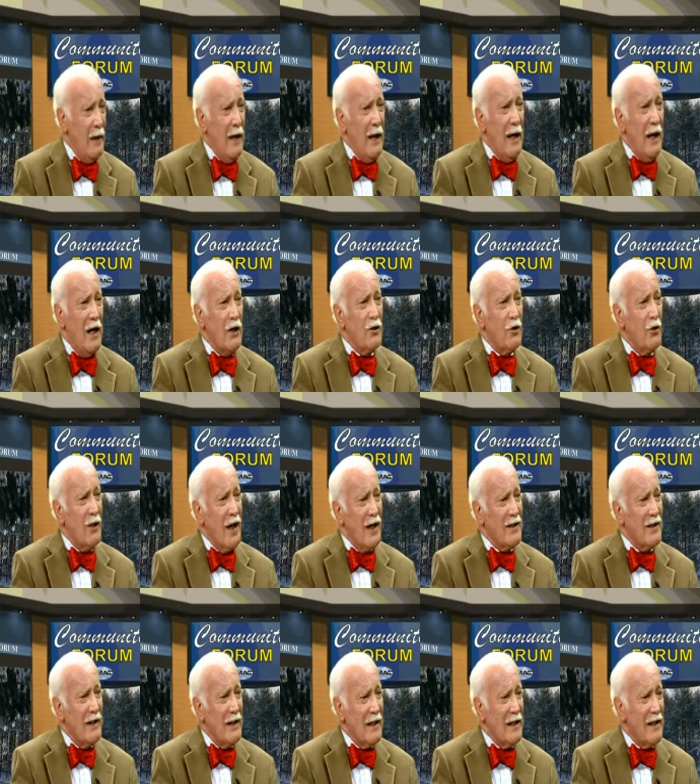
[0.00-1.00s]
And so
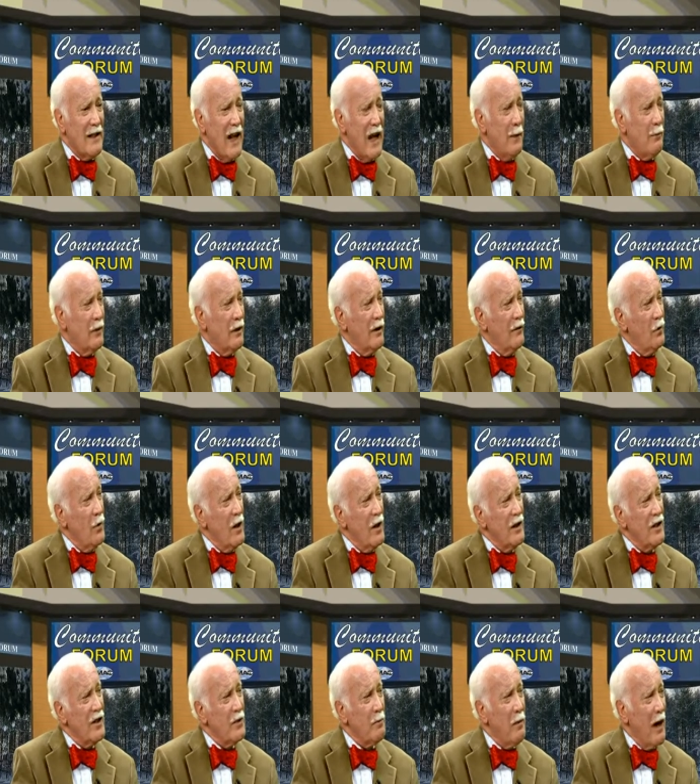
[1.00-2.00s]
that's an example of where
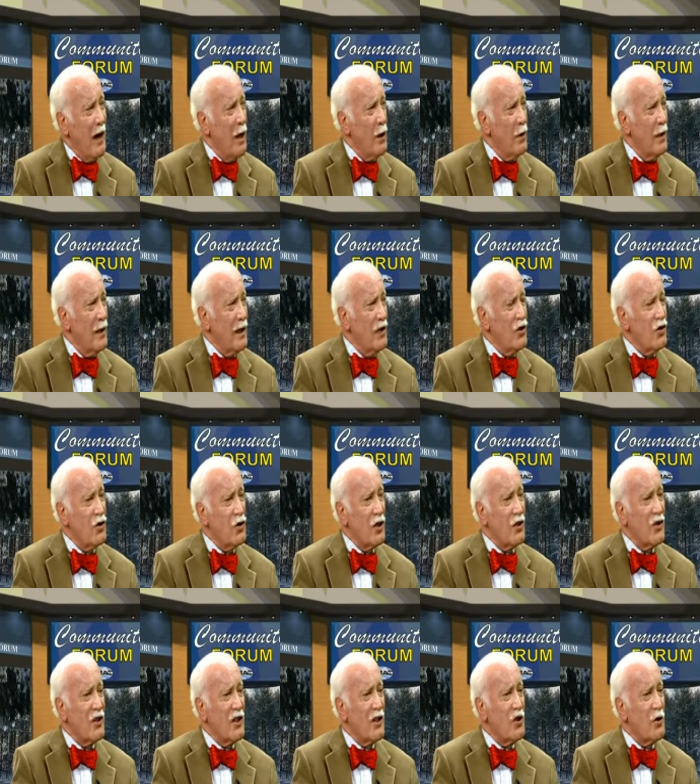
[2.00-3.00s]
this power has
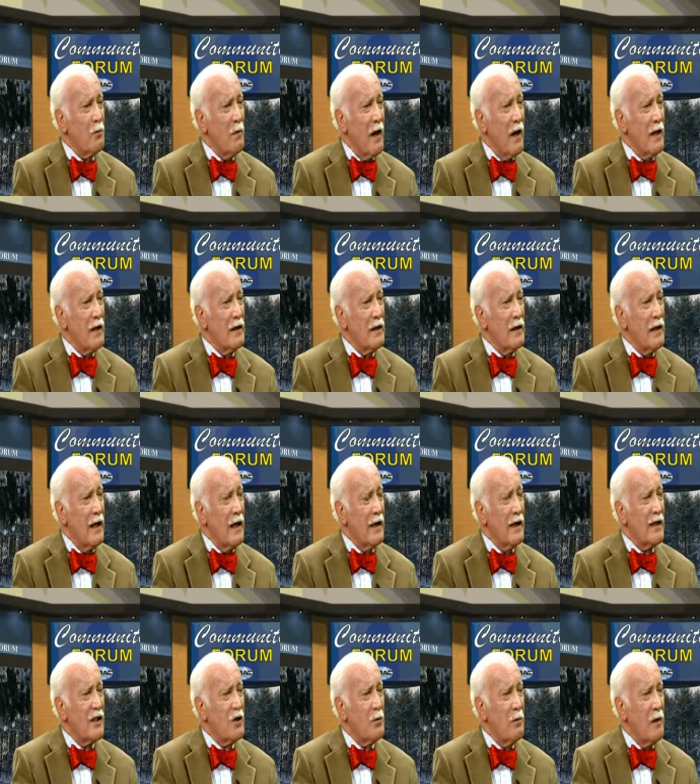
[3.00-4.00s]
just expanded and
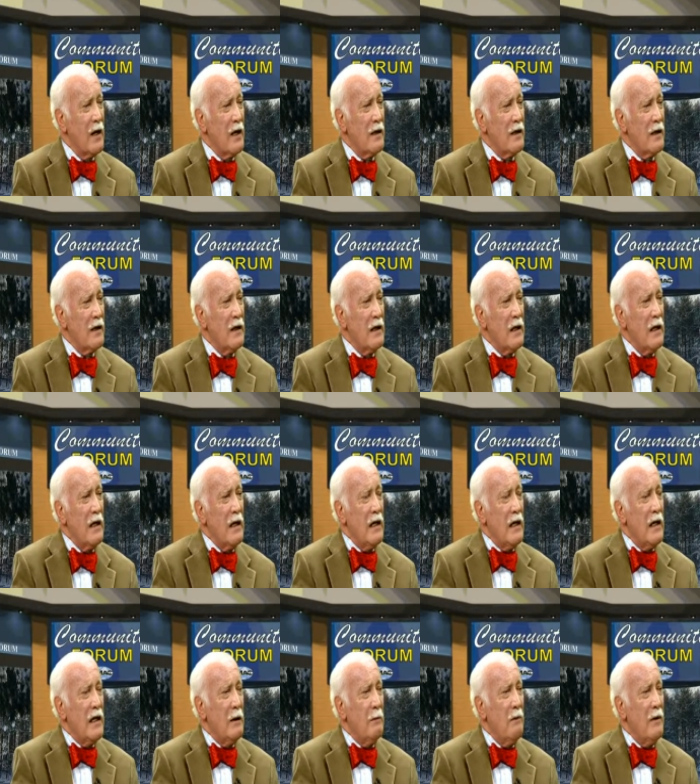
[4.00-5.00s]
expanded.
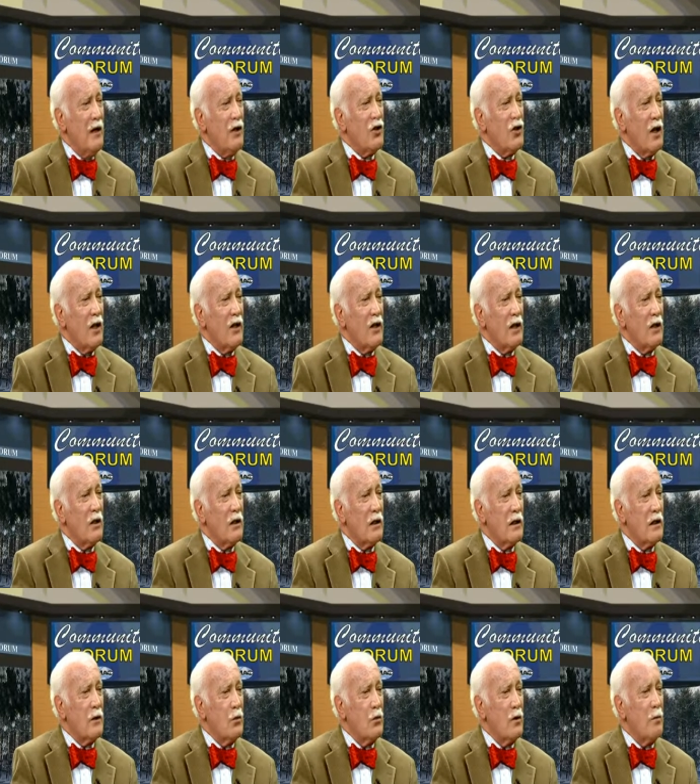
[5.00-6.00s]
Uh, much, I think,
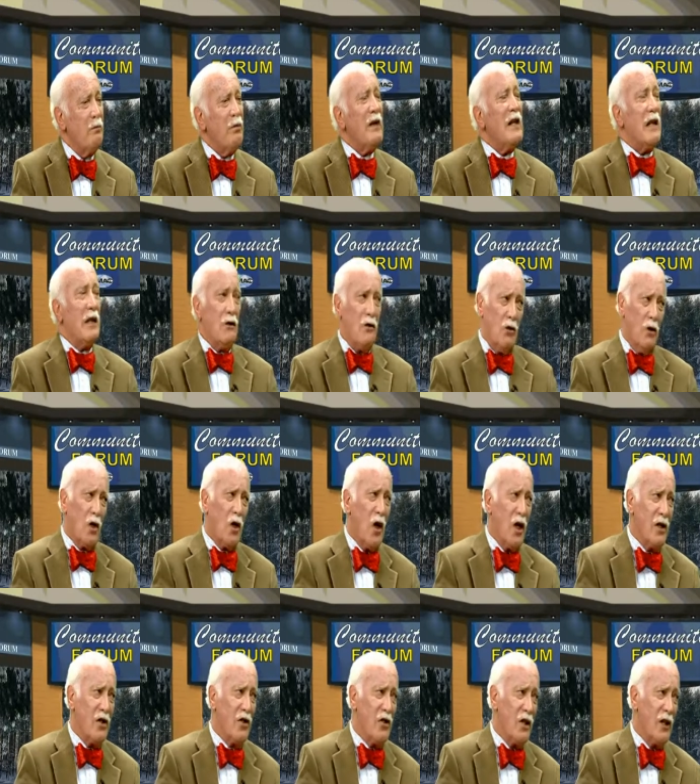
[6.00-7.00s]
uh, would be to the
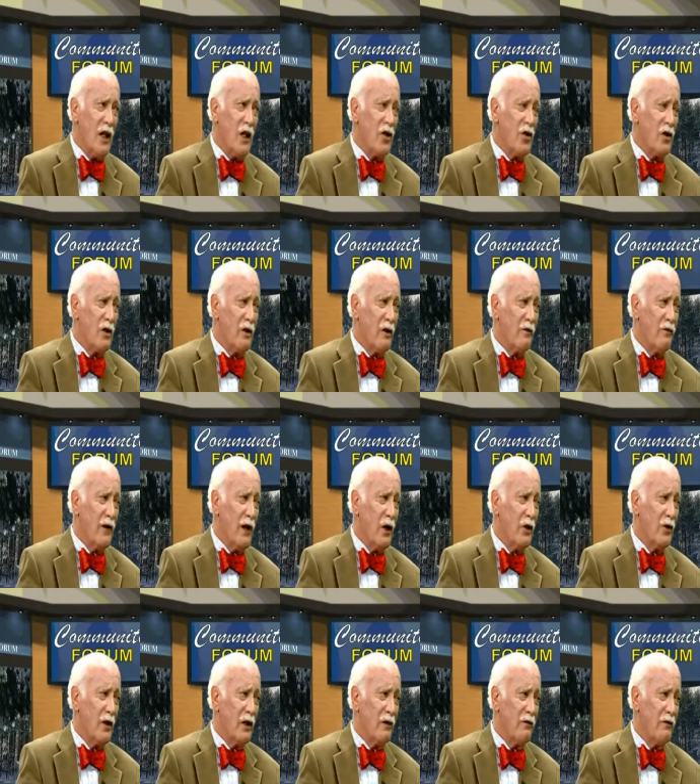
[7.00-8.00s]
consternation of the
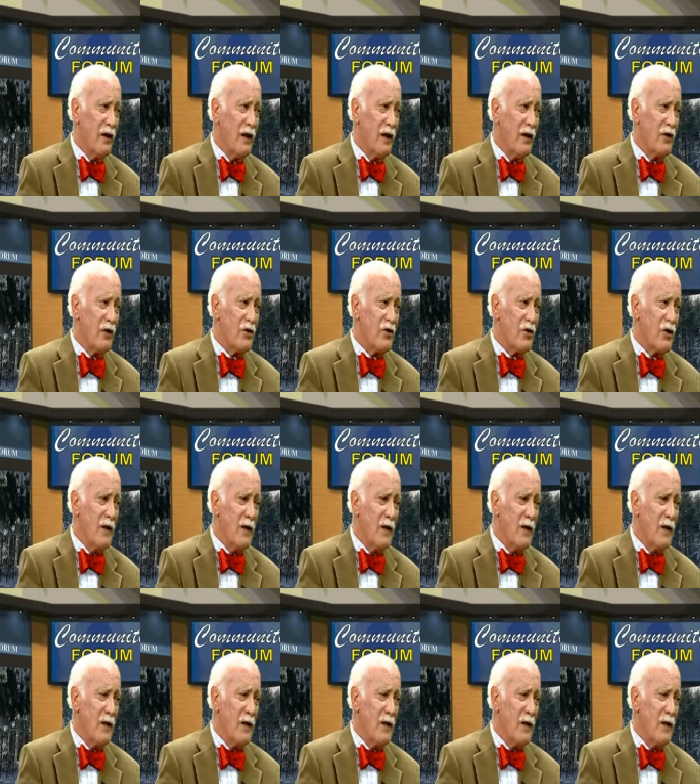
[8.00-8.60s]
founding fathers.